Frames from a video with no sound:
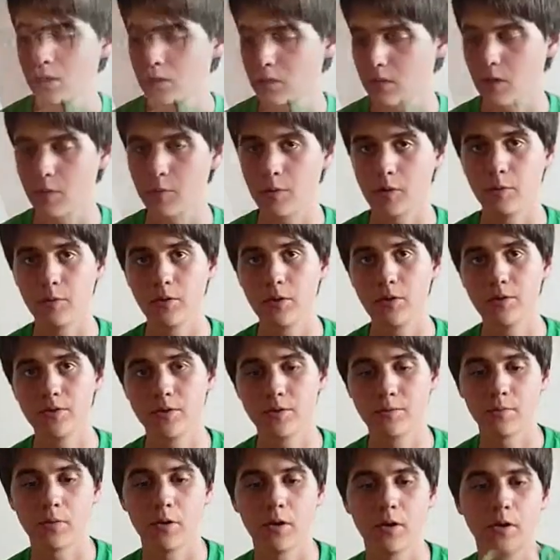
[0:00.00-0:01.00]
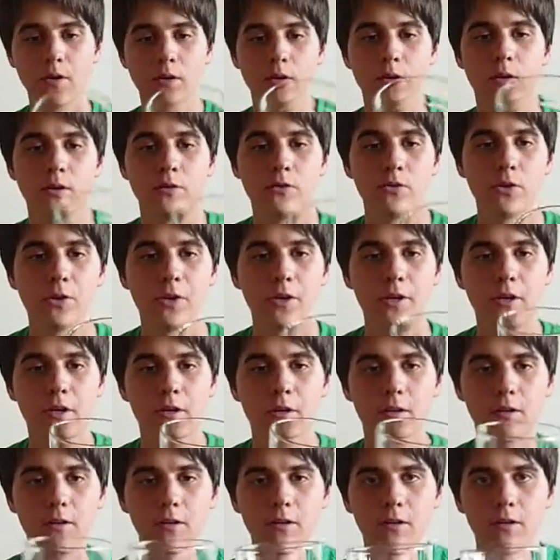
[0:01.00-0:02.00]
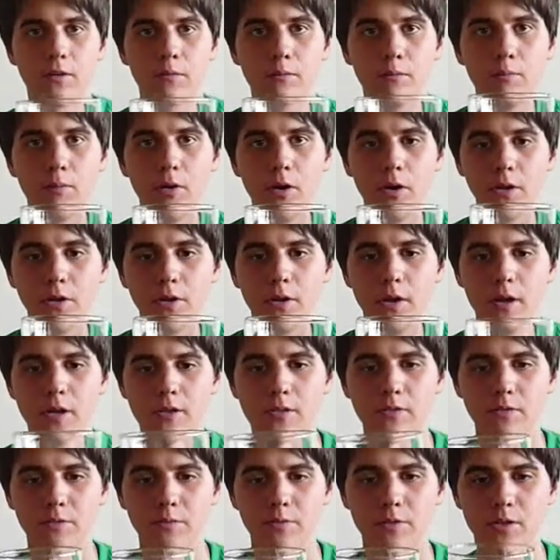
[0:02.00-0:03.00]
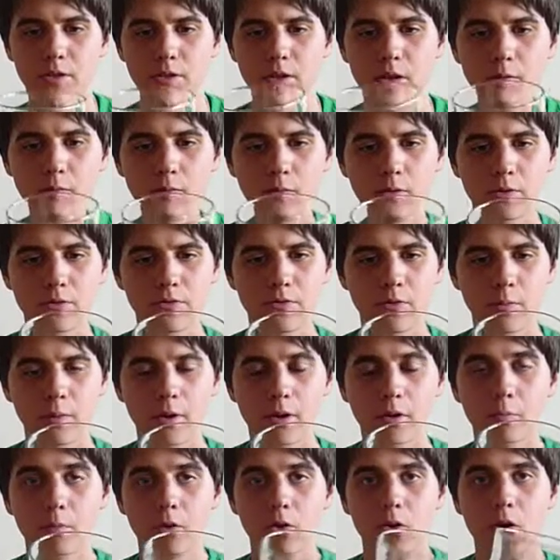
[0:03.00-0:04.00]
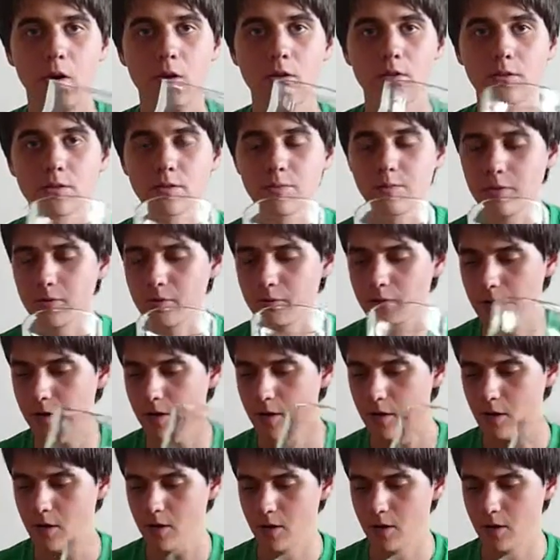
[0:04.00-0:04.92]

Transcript: Okay, I'm going to be using my Nonic pint glass from St. Ambrose, from McCarson's Brewery.